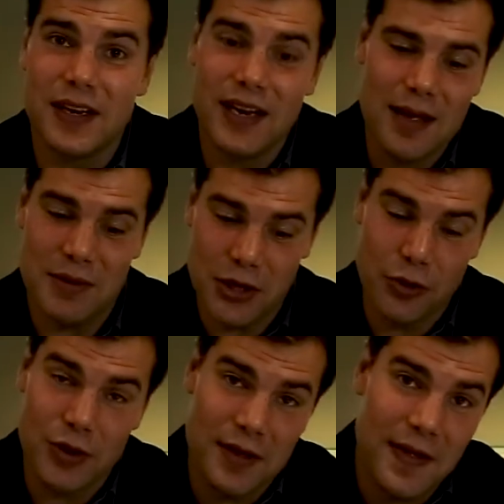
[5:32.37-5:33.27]
Let me know
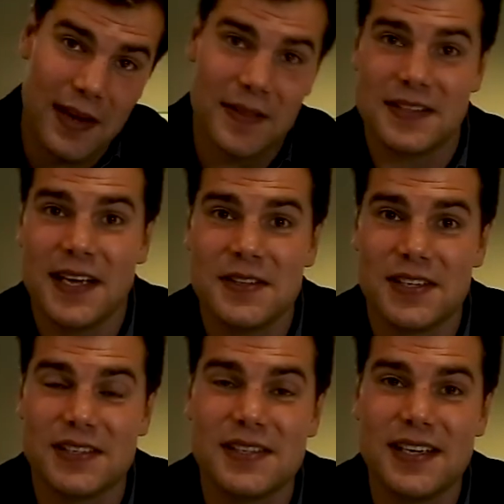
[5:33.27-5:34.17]
what you think of the
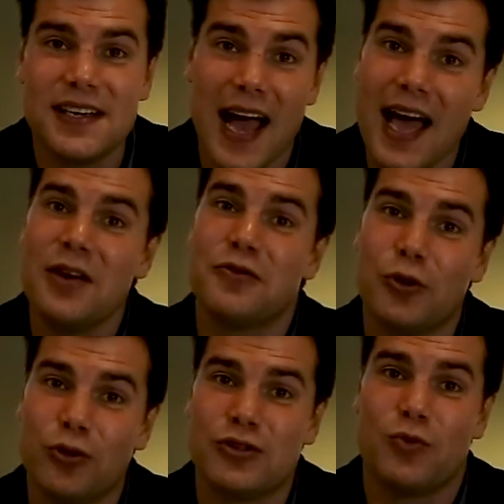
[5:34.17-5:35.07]
1016 and, of
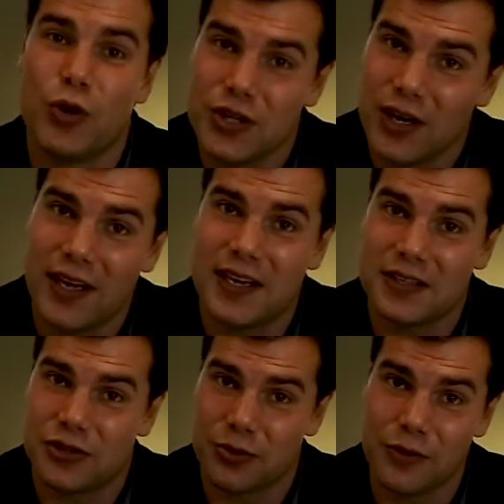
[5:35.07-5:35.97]
course, what you'd like
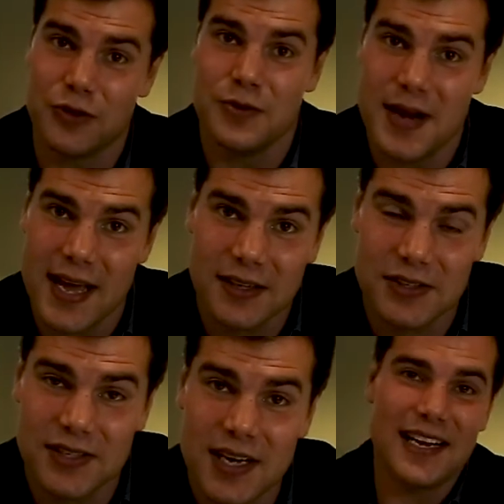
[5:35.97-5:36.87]
us to review
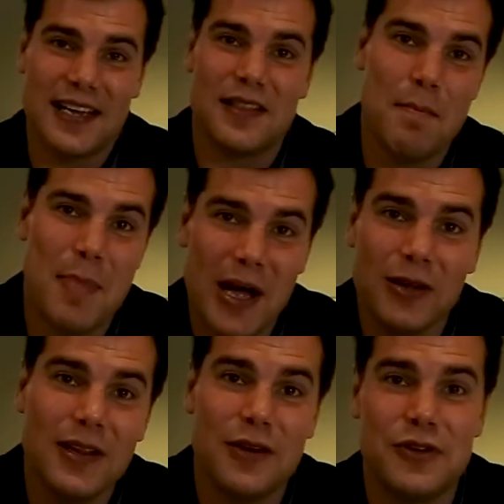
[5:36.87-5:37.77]
next. Click the
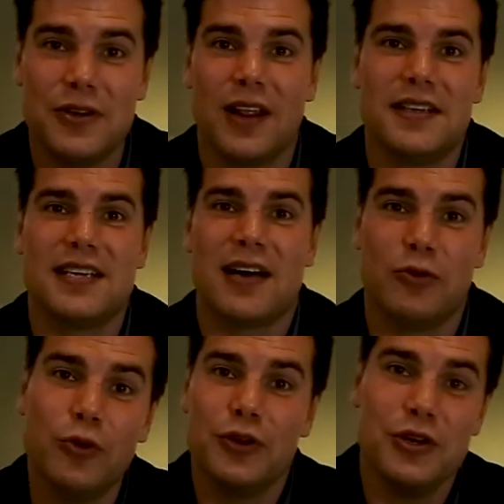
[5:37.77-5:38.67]
bell if you'd like to have
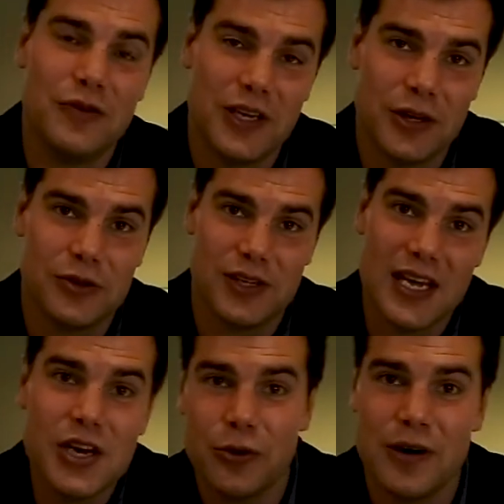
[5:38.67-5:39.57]
all the new videos
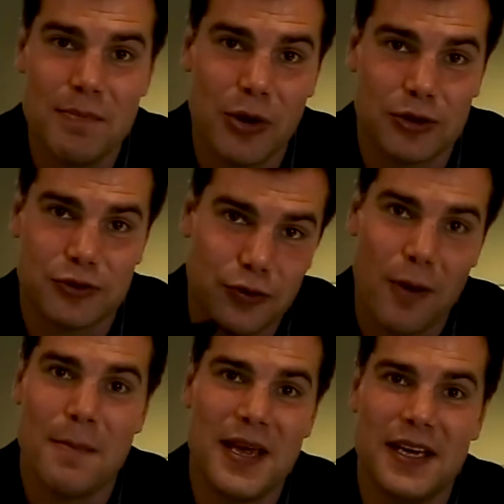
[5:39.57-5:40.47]
in your inbox
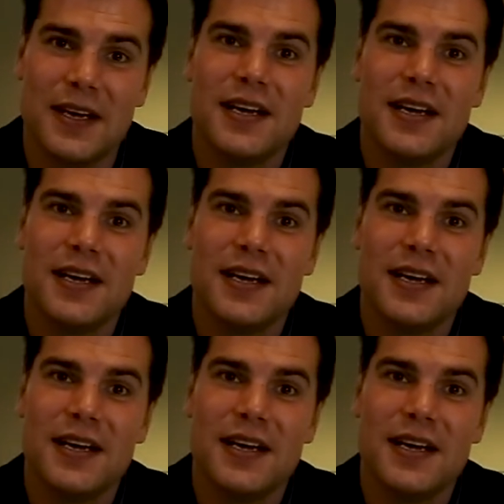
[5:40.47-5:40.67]
from me.